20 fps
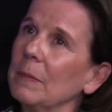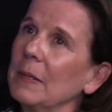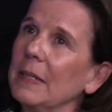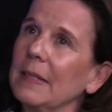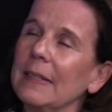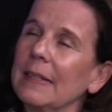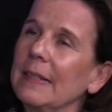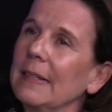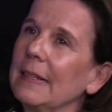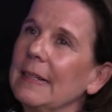I
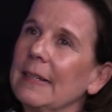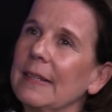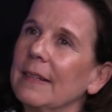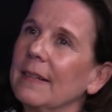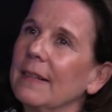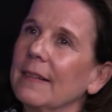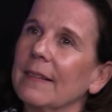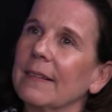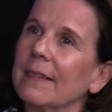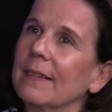mean,
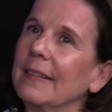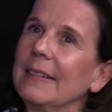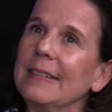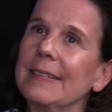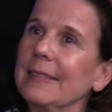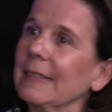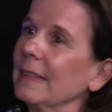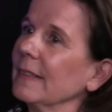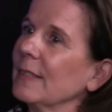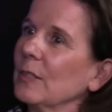there's
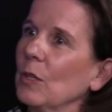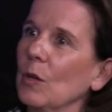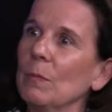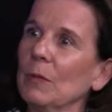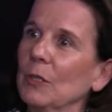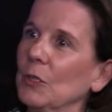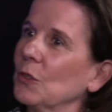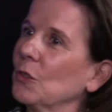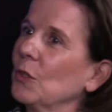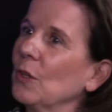still so
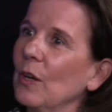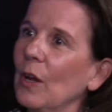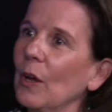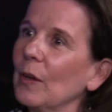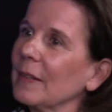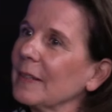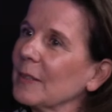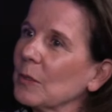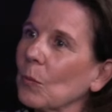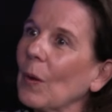much to
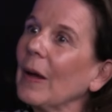learn as